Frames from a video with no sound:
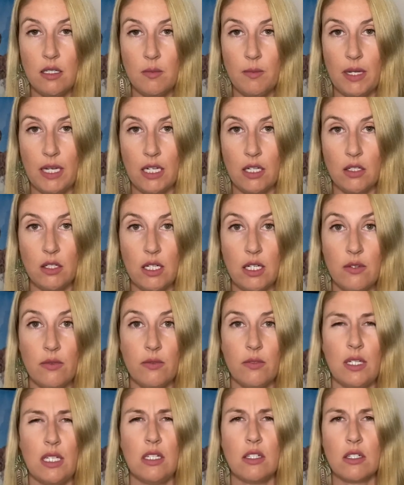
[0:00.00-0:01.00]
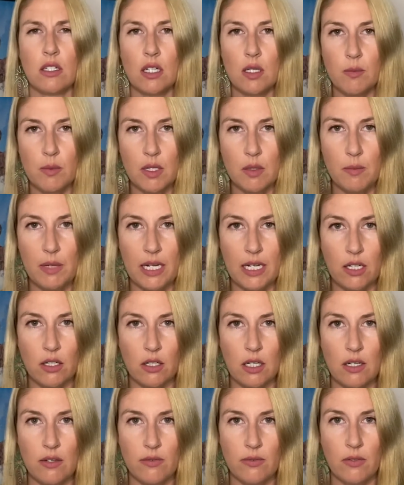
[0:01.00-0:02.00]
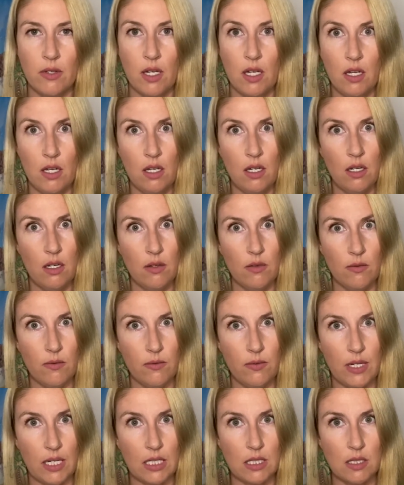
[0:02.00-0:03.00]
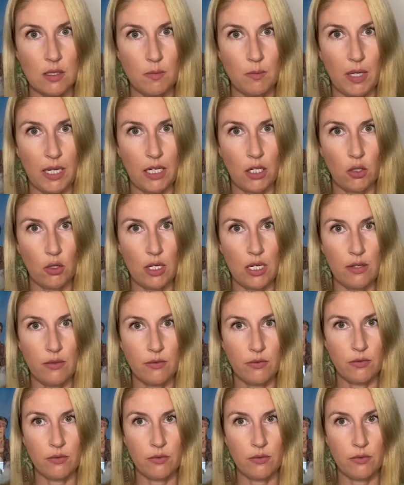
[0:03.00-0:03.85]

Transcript: my grief, interpret my grief, fix my grief.